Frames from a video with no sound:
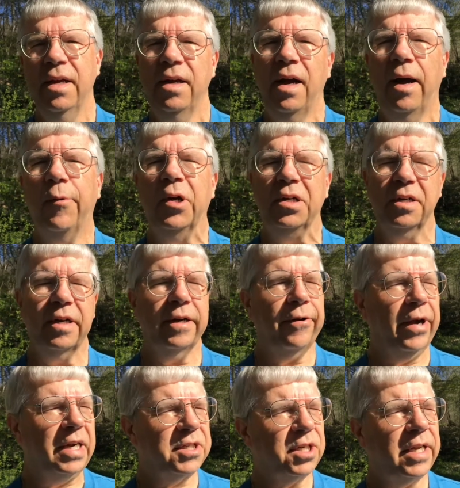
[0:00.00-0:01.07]
I want to
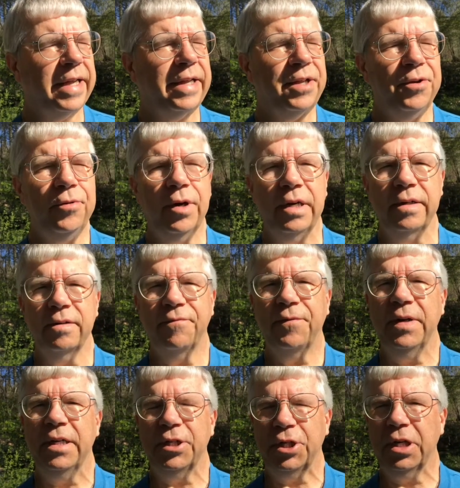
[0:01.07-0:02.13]
congratulate you on
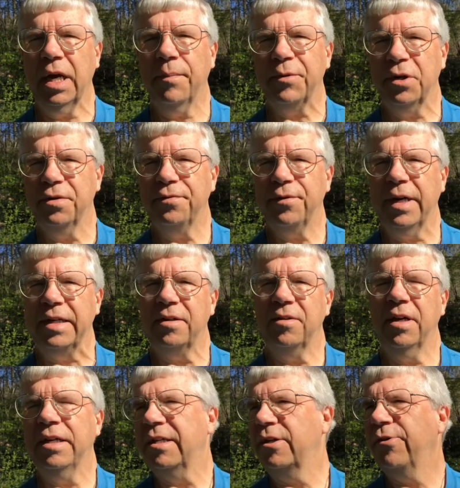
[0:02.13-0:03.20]
finishing up your final
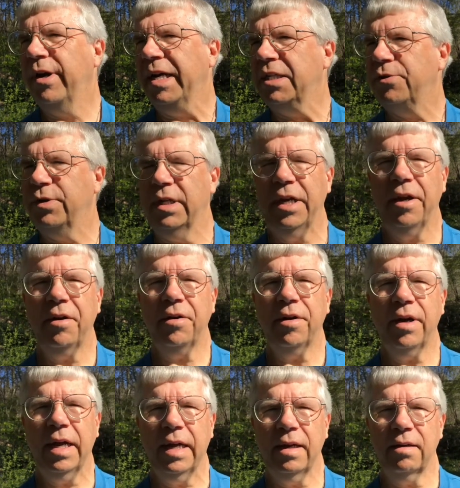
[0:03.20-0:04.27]
undergraduate
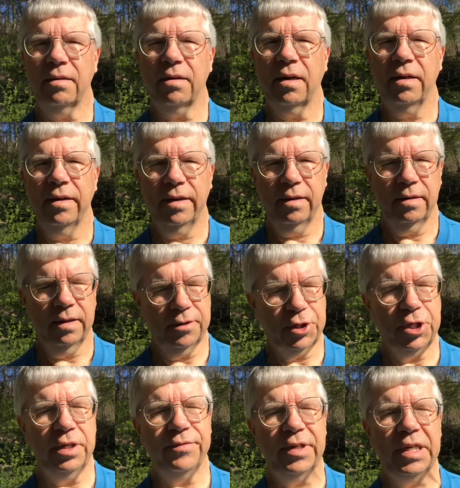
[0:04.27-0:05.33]
year and
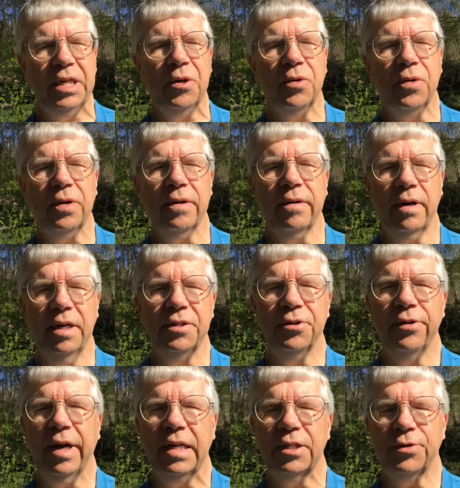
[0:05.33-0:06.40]
achieving your
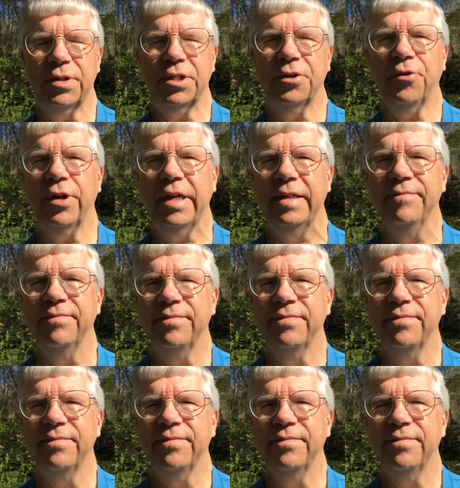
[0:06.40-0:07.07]
undergraduate degree.